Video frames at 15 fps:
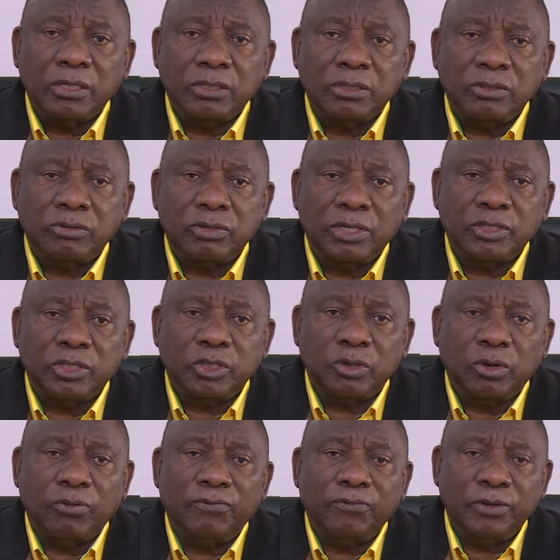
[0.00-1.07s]
to
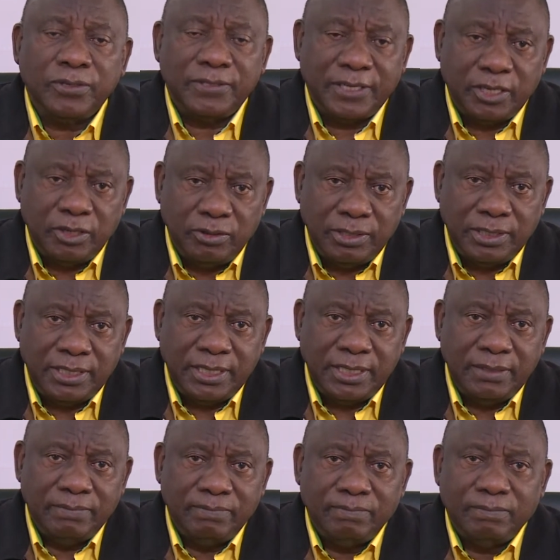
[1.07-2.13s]
ensure food security,
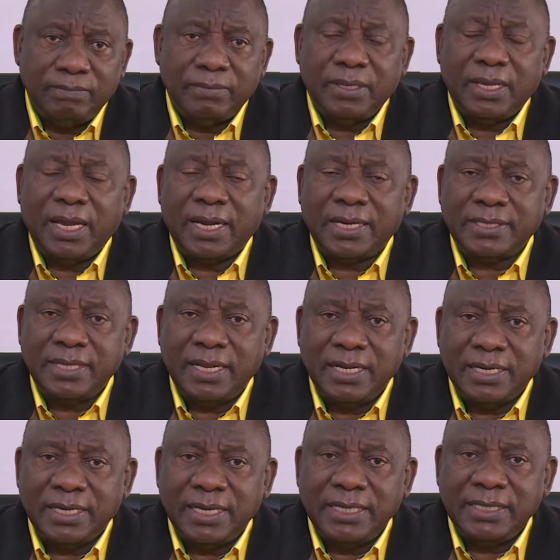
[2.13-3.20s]

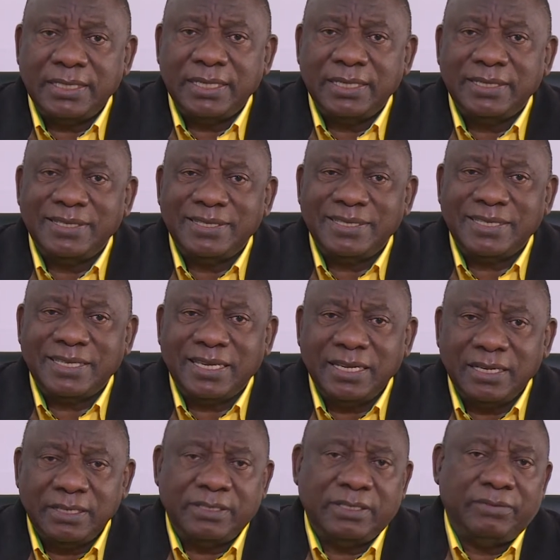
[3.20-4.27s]
accelerate
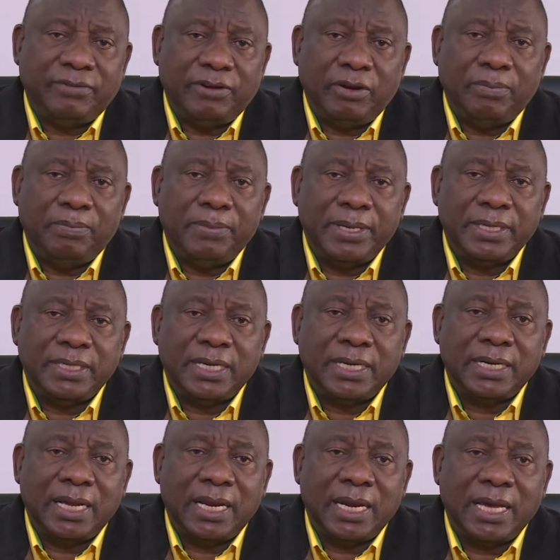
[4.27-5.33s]
skills development and
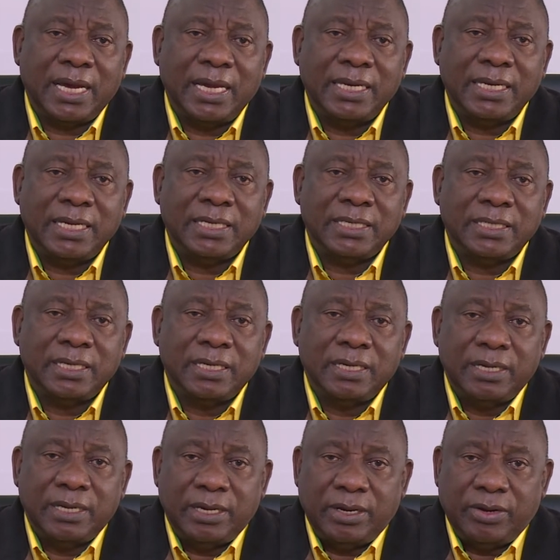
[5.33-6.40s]
align it
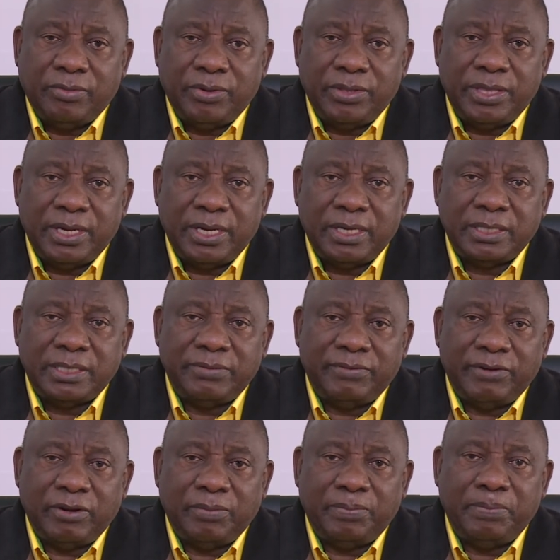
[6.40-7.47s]
with the
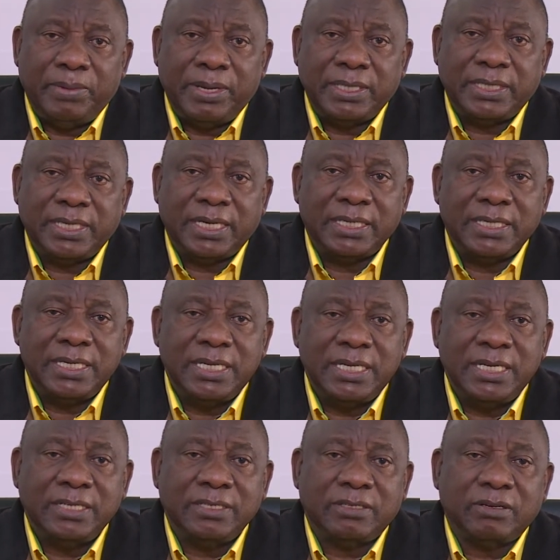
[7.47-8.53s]
developmental
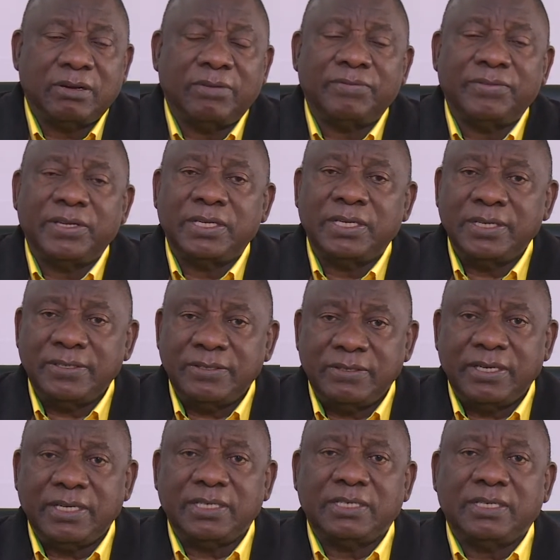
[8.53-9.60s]
needs of the
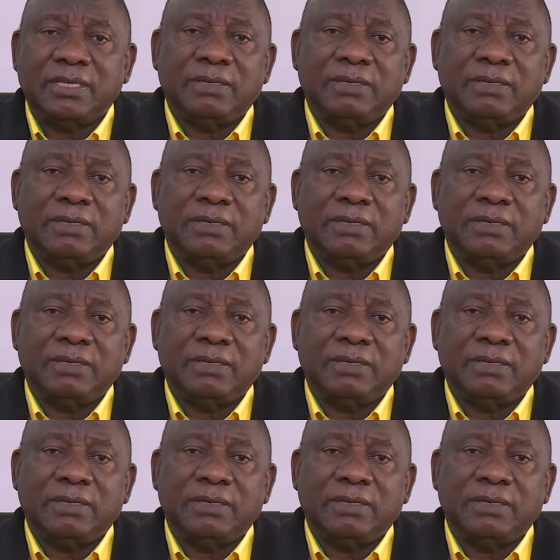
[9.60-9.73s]
district,